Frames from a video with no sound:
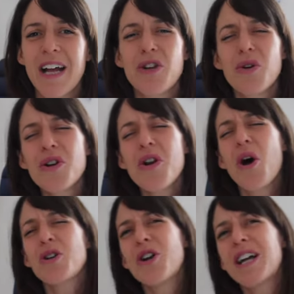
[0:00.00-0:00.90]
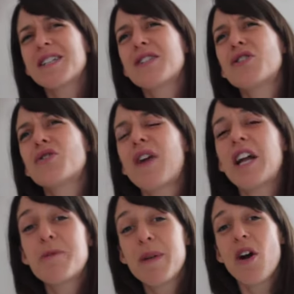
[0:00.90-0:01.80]
and you're not trying to
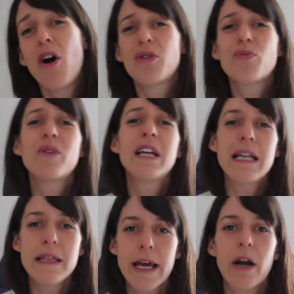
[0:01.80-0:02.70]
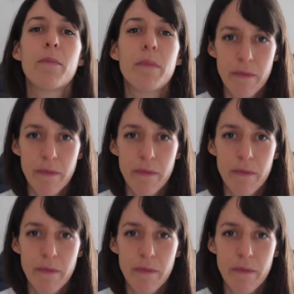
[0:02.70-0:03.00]
stretch beyond really their